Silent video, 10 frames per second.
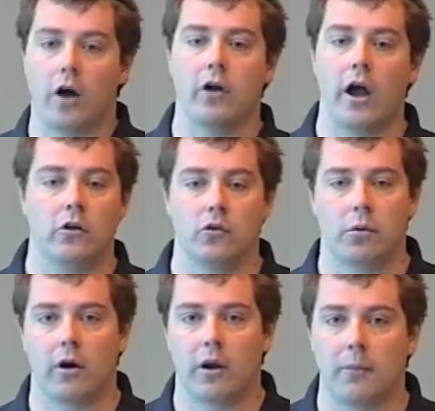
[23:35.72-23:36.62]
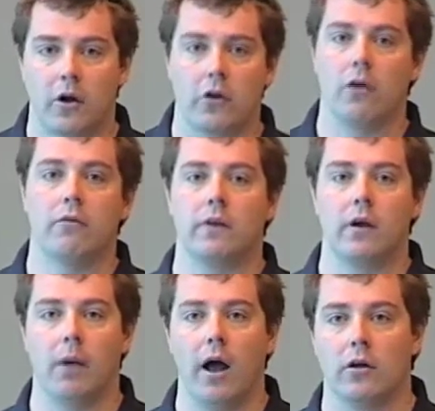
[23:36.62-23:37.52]
I know how to do programming, I know everything
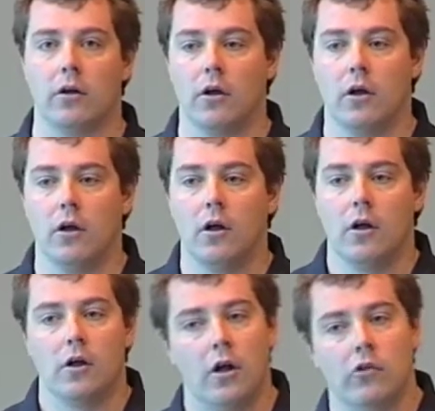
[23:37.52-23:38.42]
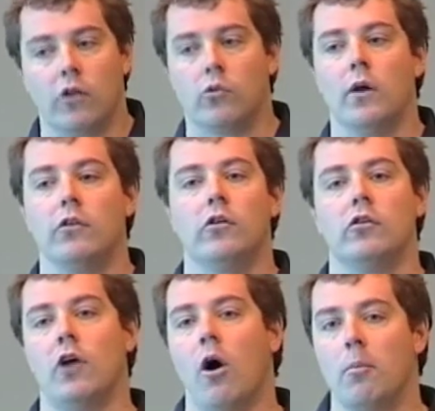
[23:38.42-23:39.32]
about it. it. It's one thing to
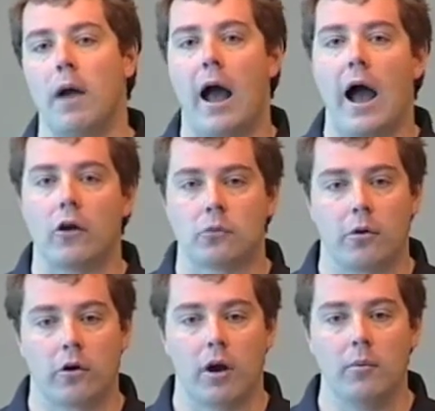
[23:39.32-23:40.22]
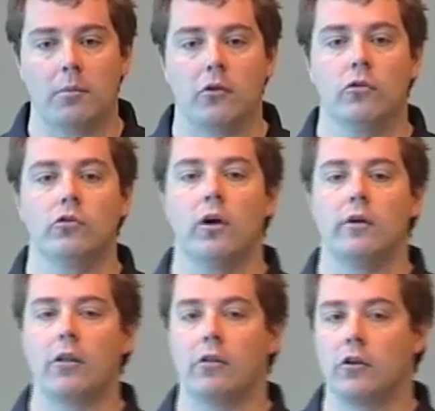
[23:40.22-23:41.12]
know about how to program it, but it's also
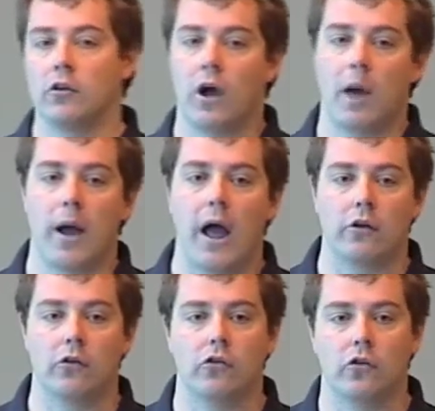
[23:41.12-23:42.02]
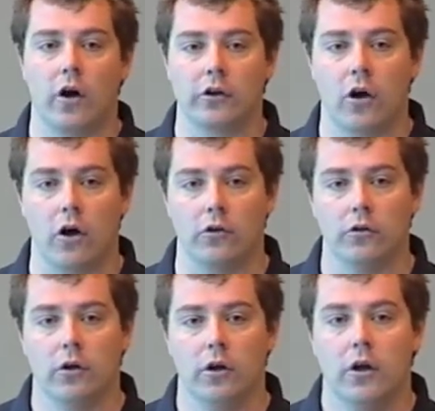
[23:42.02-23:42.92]
another thing to know about how to design code.
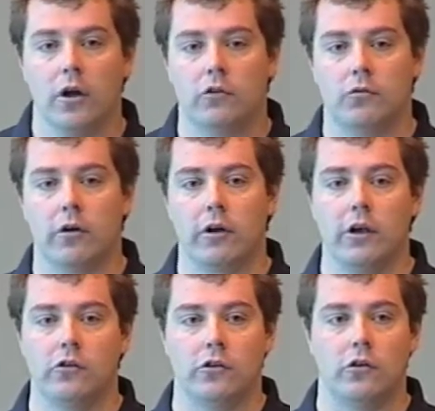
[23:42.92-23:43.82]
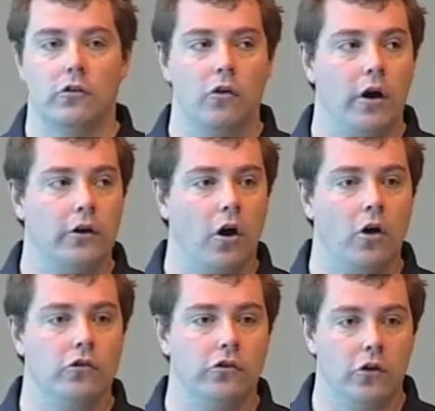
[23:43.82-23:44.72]
It's very easy to design
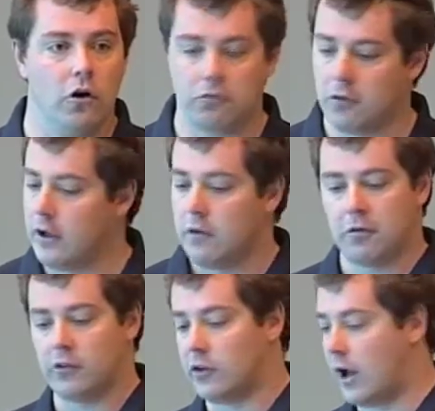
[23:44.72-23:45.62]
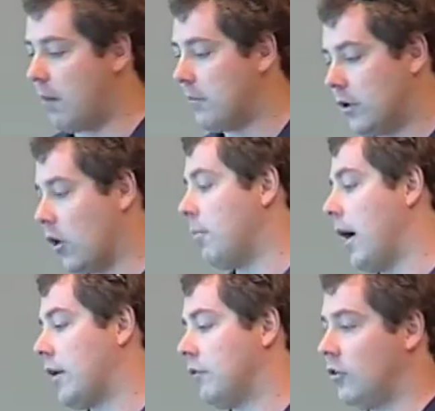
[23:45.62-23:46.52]
code yourself, fix it up, go
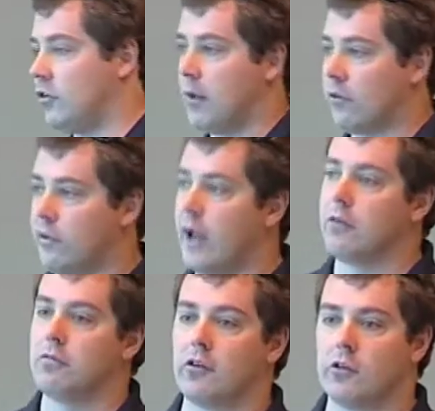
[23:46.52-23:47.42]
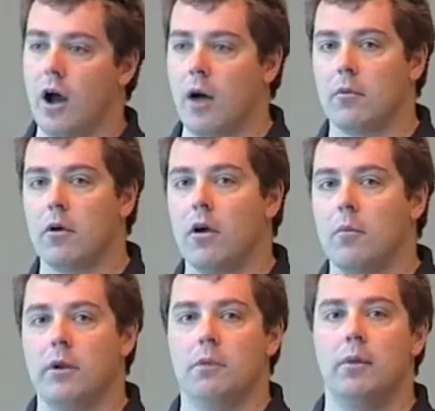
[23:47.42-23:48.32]
back six months later, fix it up.
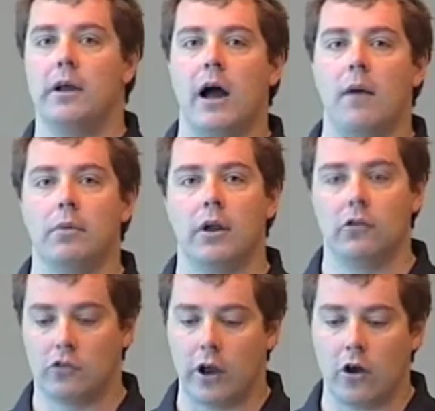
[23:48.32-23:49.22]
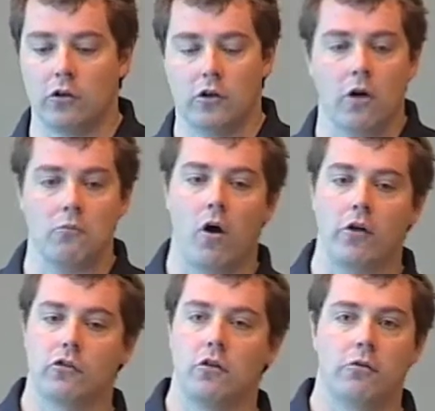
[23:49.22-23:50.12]
But in big companies, they don't, you don't write
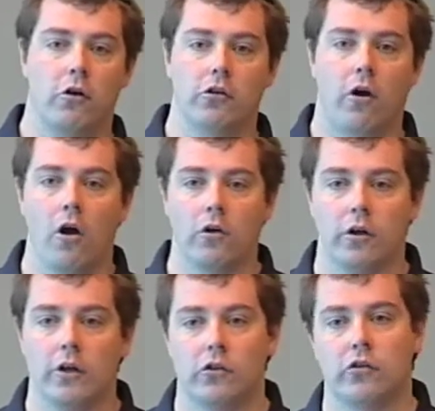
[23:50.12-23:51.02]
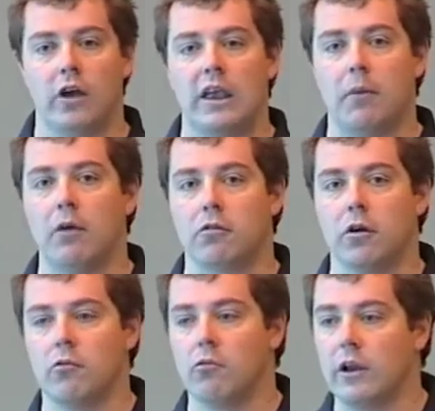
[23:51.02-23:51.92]
software on your own. It's a team effort.
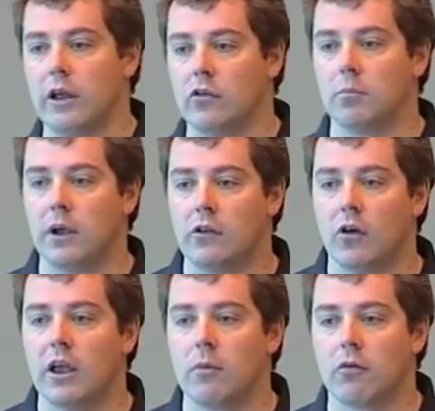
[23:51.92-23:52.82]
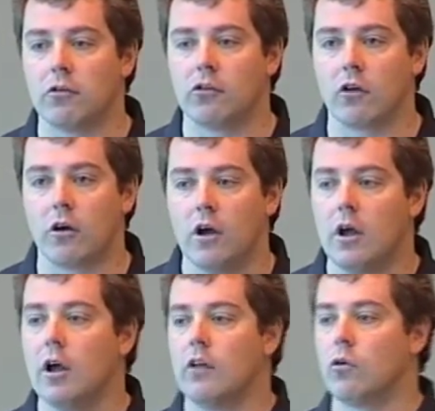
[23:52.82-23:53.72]
It really is a big team effort. So
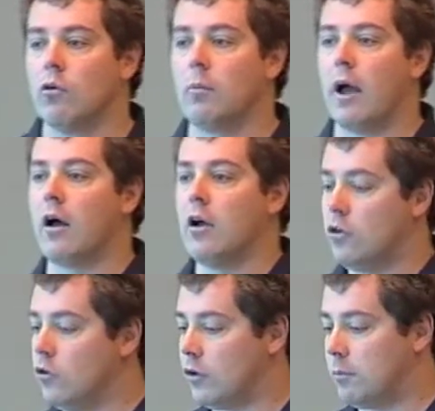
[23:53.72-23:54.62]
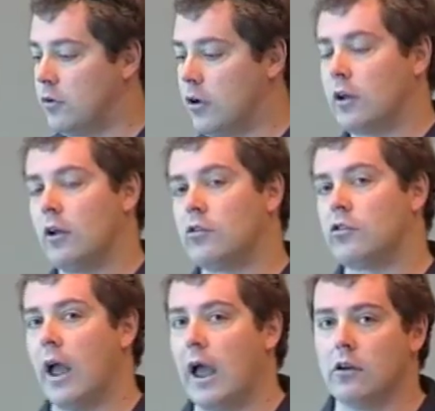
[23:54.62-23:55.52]
it's all about using particular
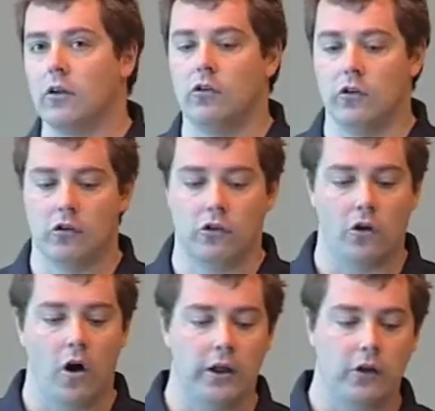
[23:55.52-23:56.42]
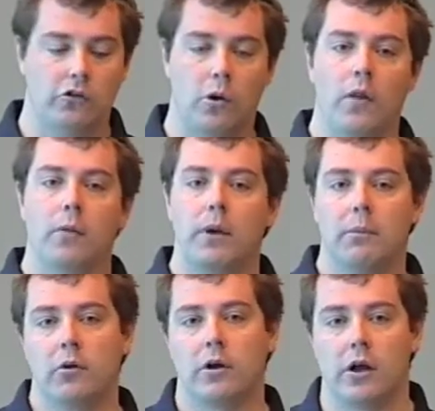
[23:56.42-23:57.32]
standards and designing it so other
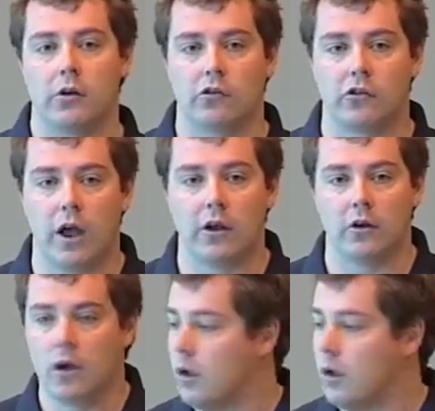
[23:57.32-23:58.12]
people can understand it.